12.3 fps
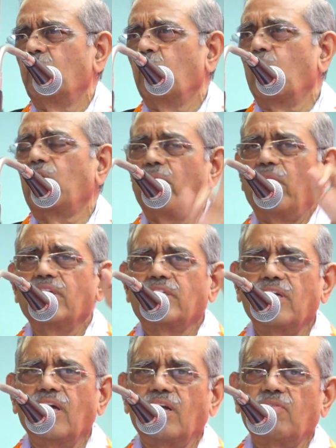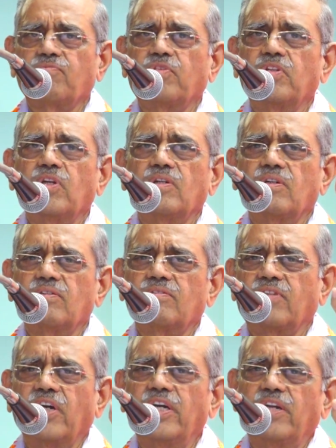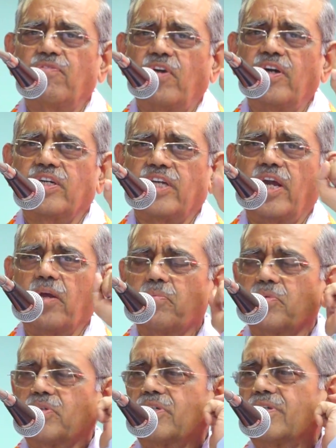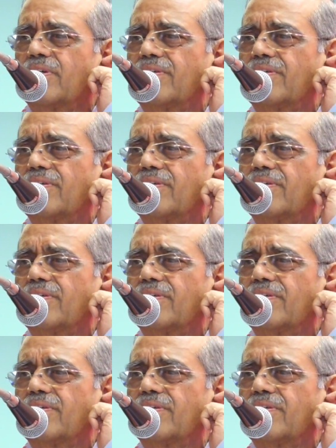Motivation are of three different types.